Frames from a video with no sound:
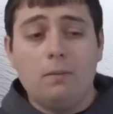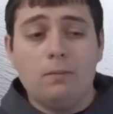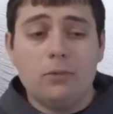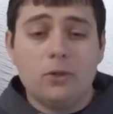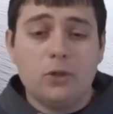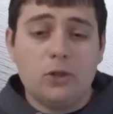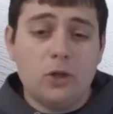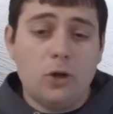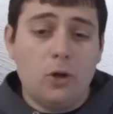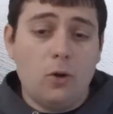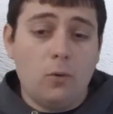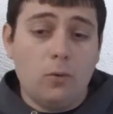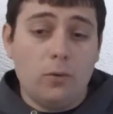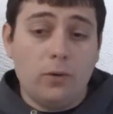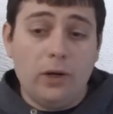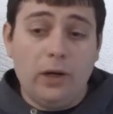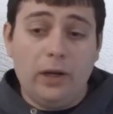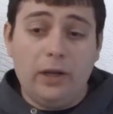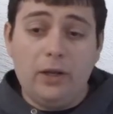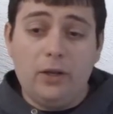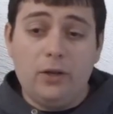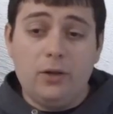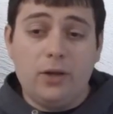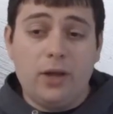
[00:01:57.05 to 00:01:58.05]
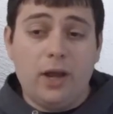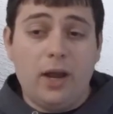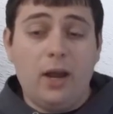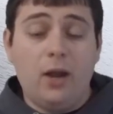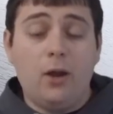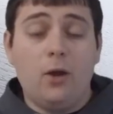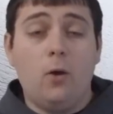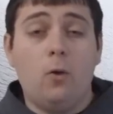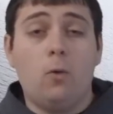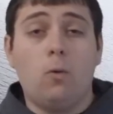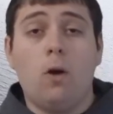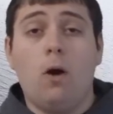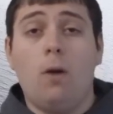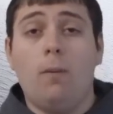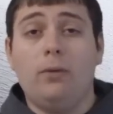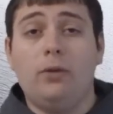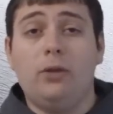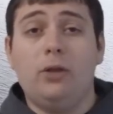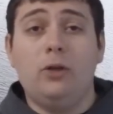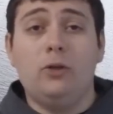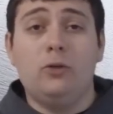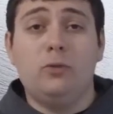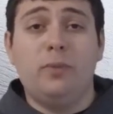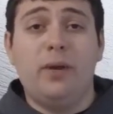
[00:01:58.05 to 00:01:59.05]
So really you can't go wrong
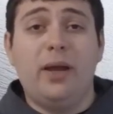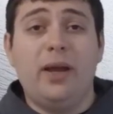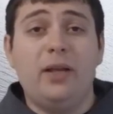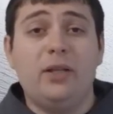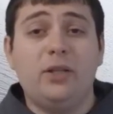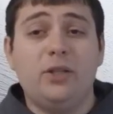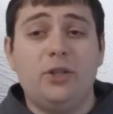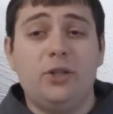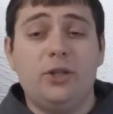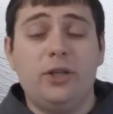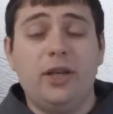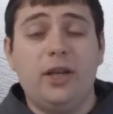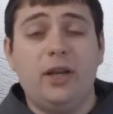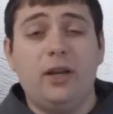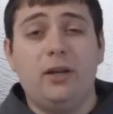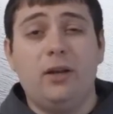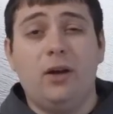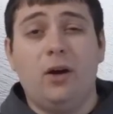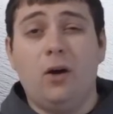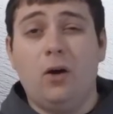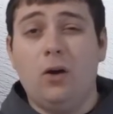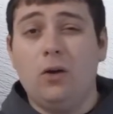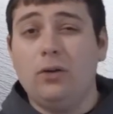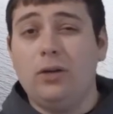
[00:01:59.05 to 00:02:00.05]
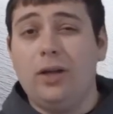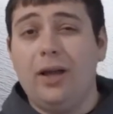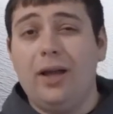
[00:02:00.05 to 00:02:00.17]
with those baits. You get hung